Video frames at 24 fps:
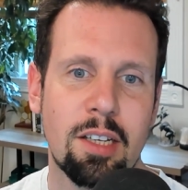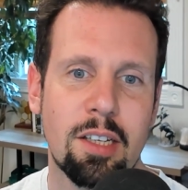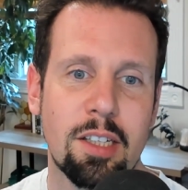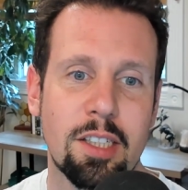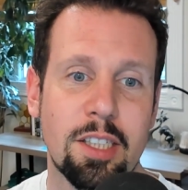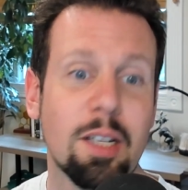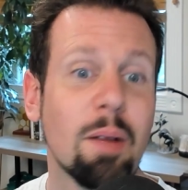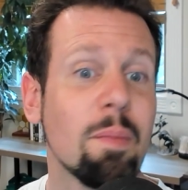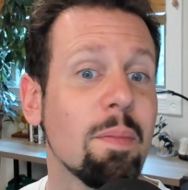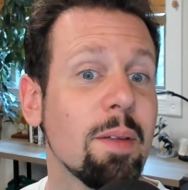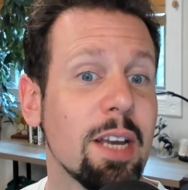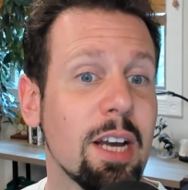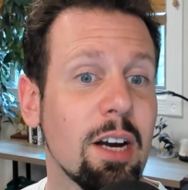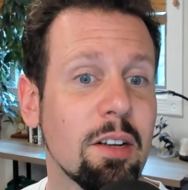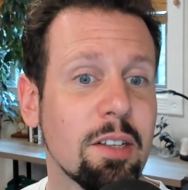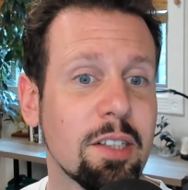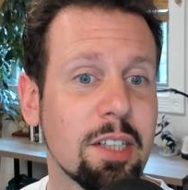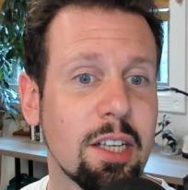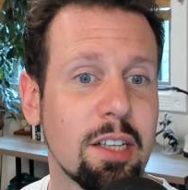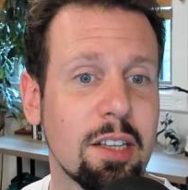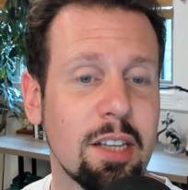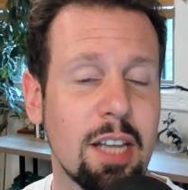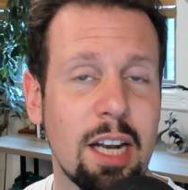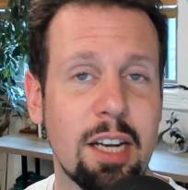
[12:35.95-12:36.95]
Something else
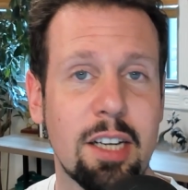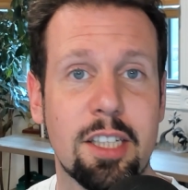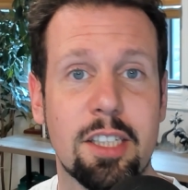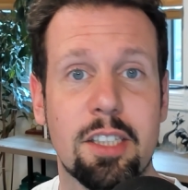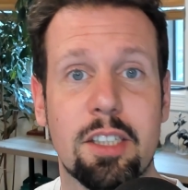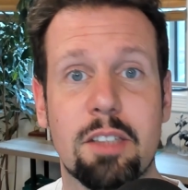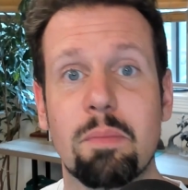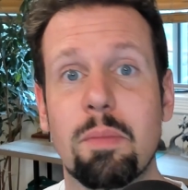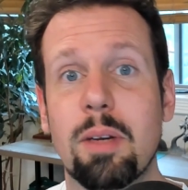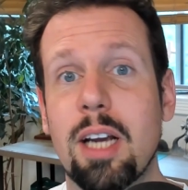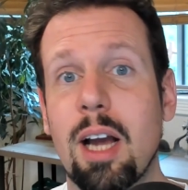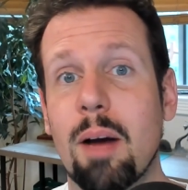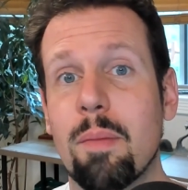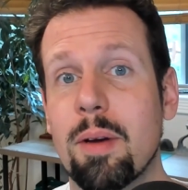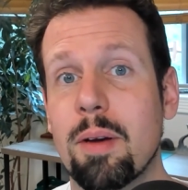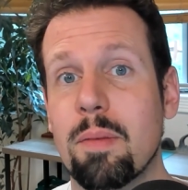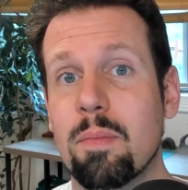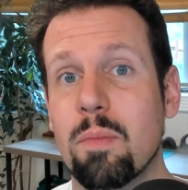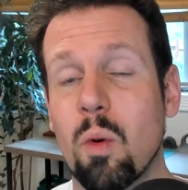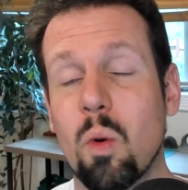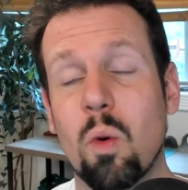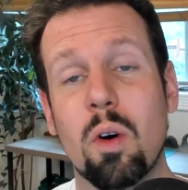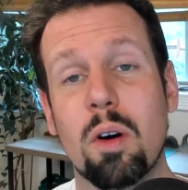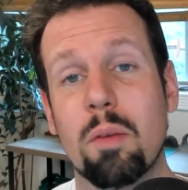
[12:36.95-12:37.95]
that is becoming
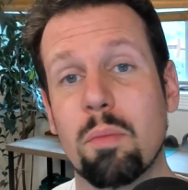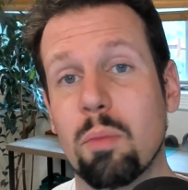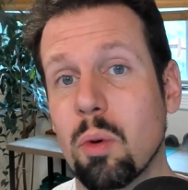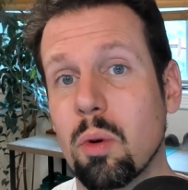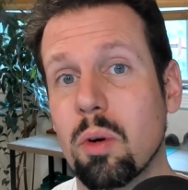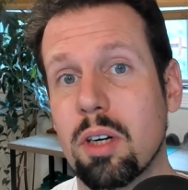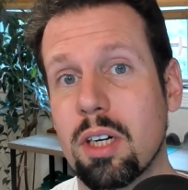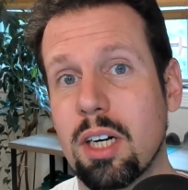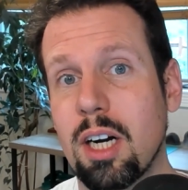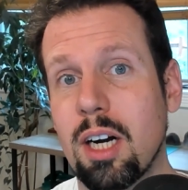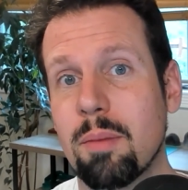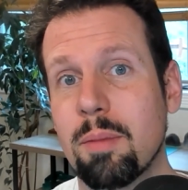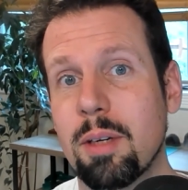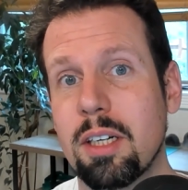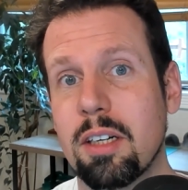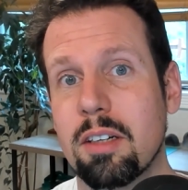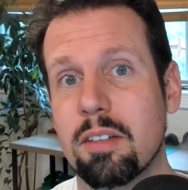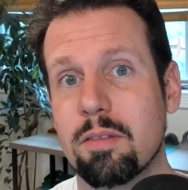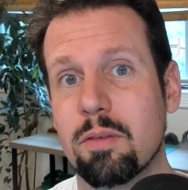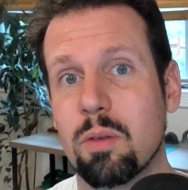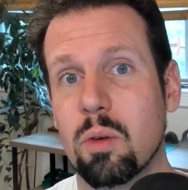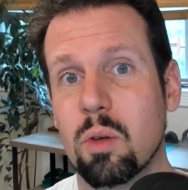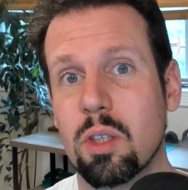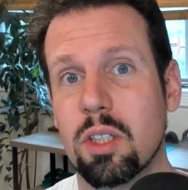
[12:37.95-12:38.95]
more and more common,
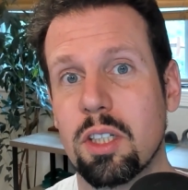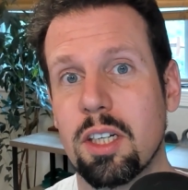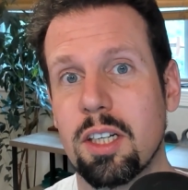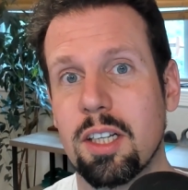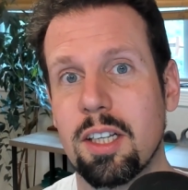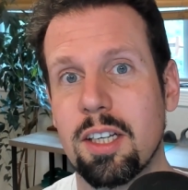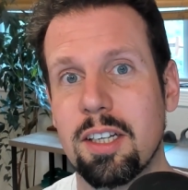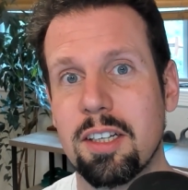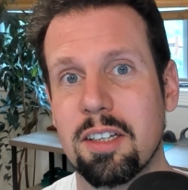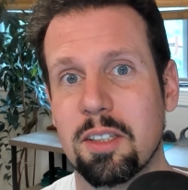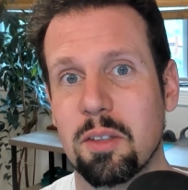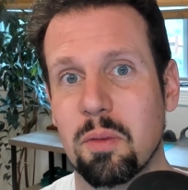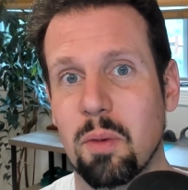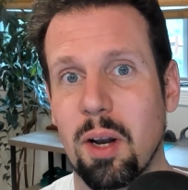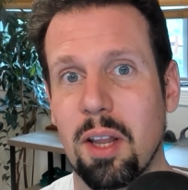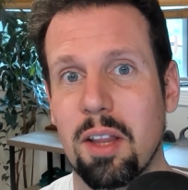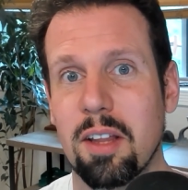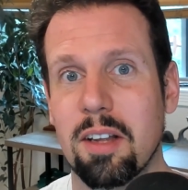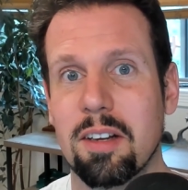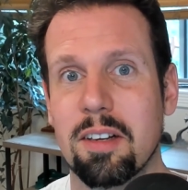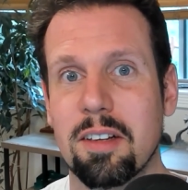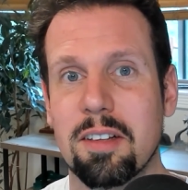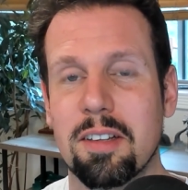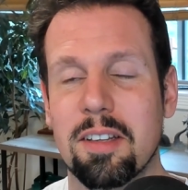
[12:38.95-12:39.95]
unfortunately, it's one of
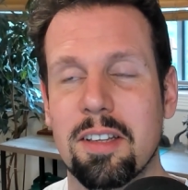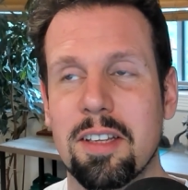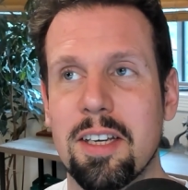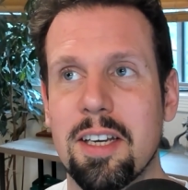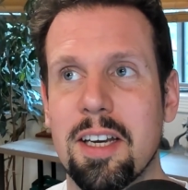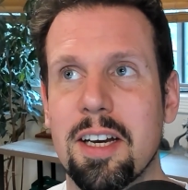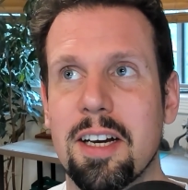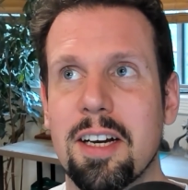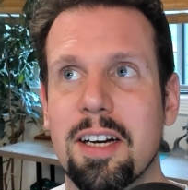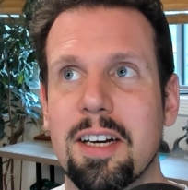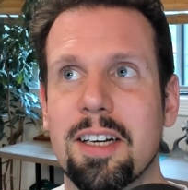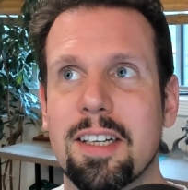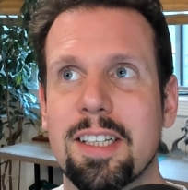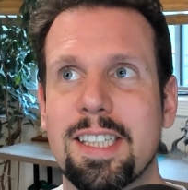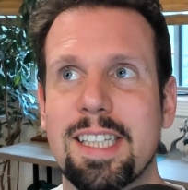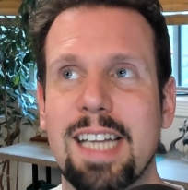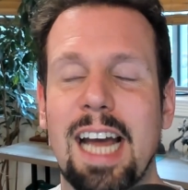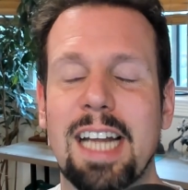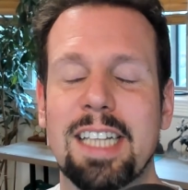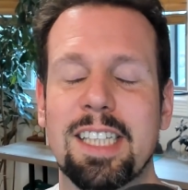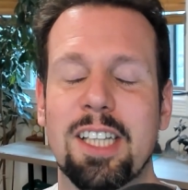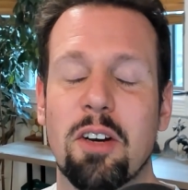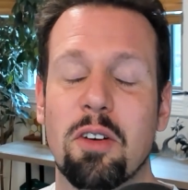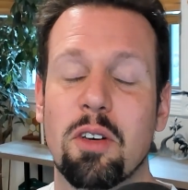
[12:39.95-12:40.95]
the
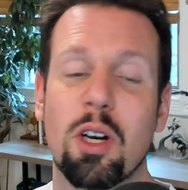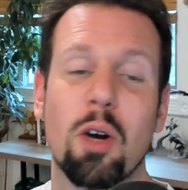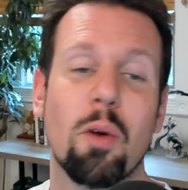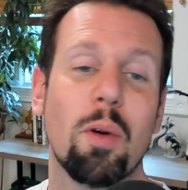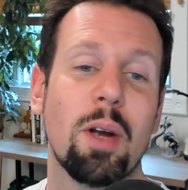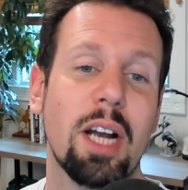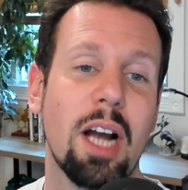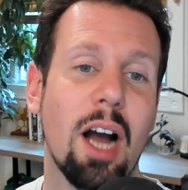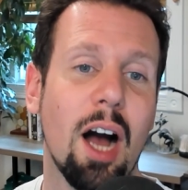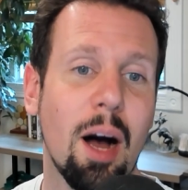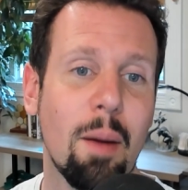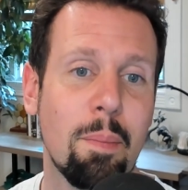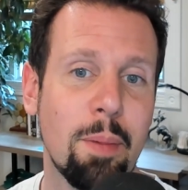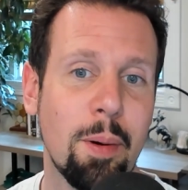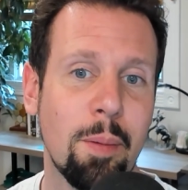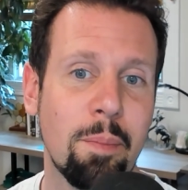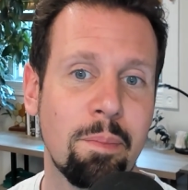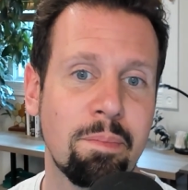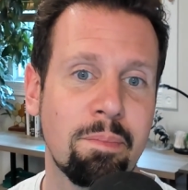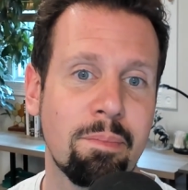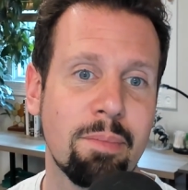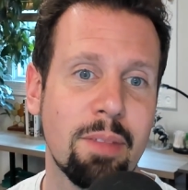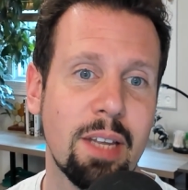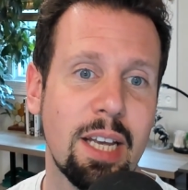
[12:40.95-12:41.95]
stats that are going up,
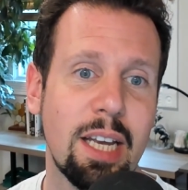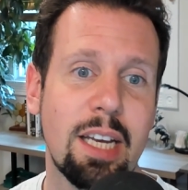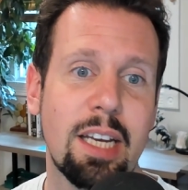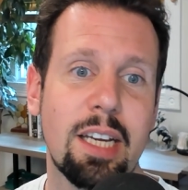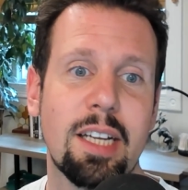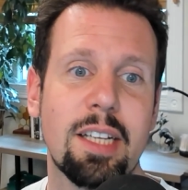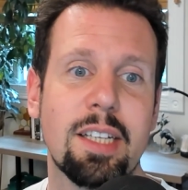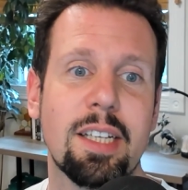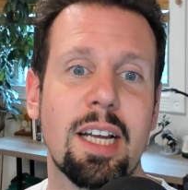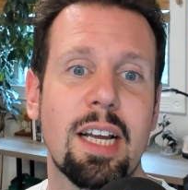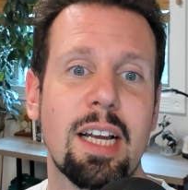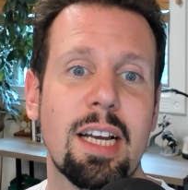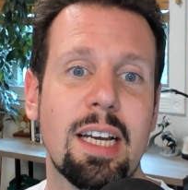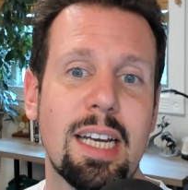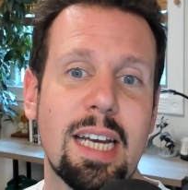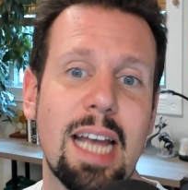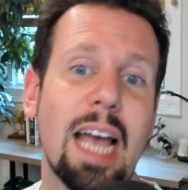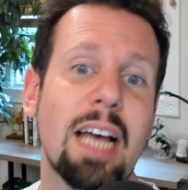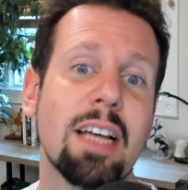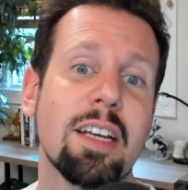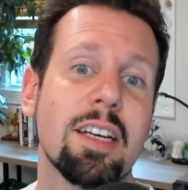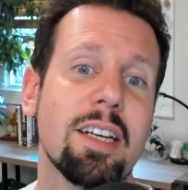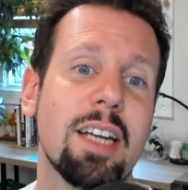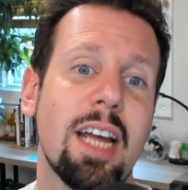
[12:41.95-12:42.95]
is
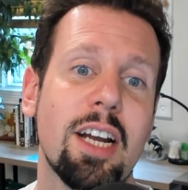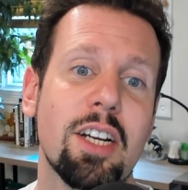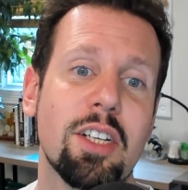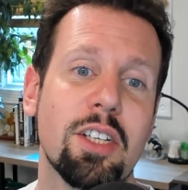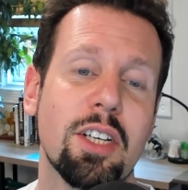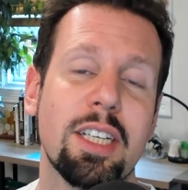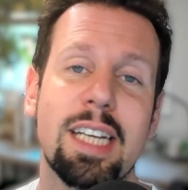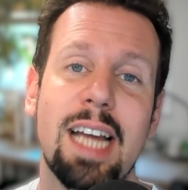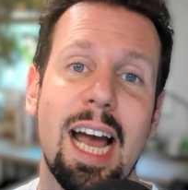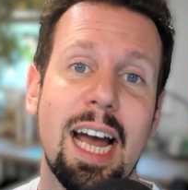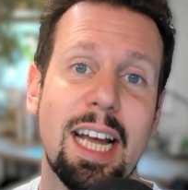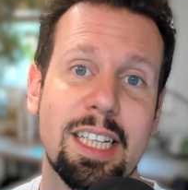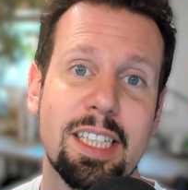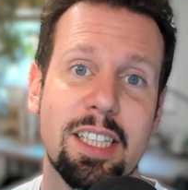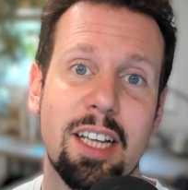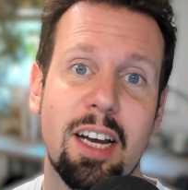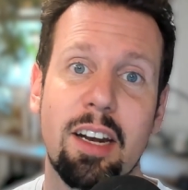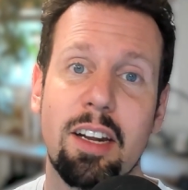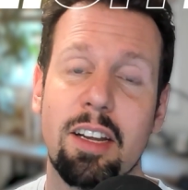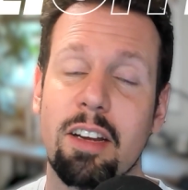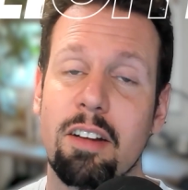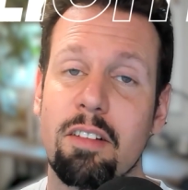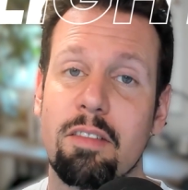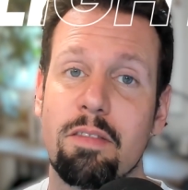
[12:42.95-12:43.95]
alienation,
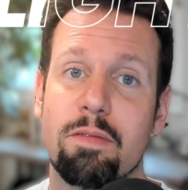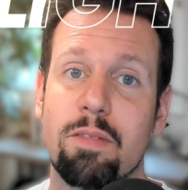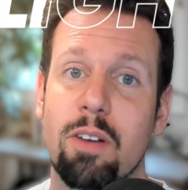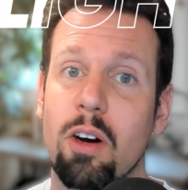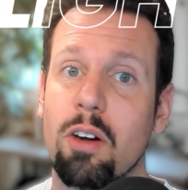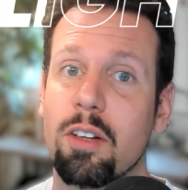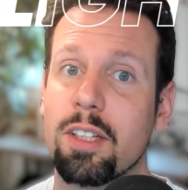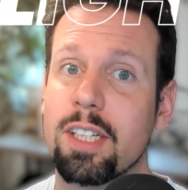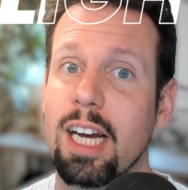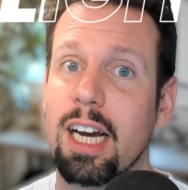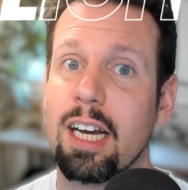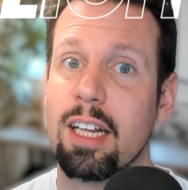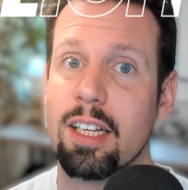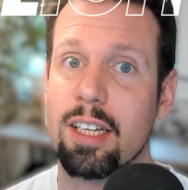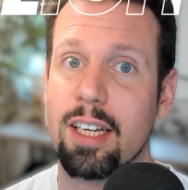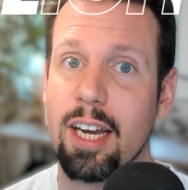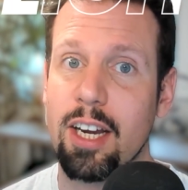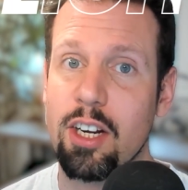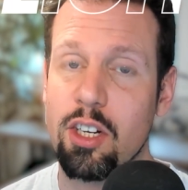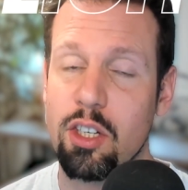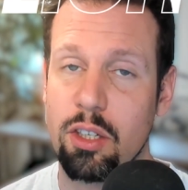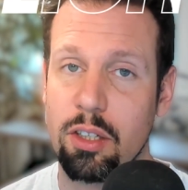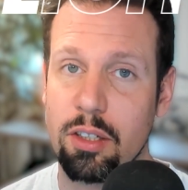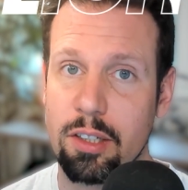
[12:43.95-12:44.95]
gaslighting, and false
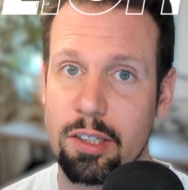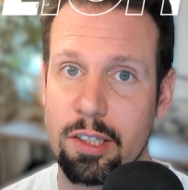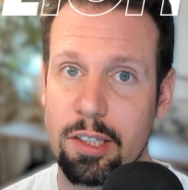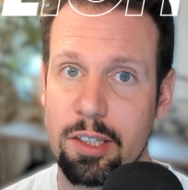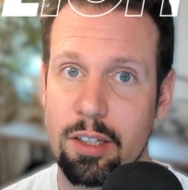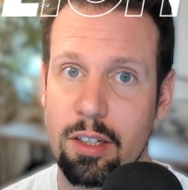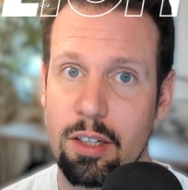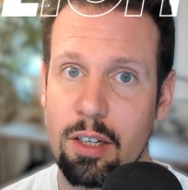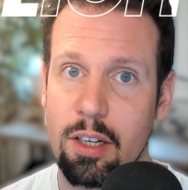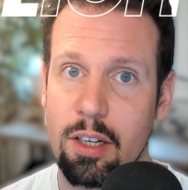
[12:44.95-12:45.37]
allegations.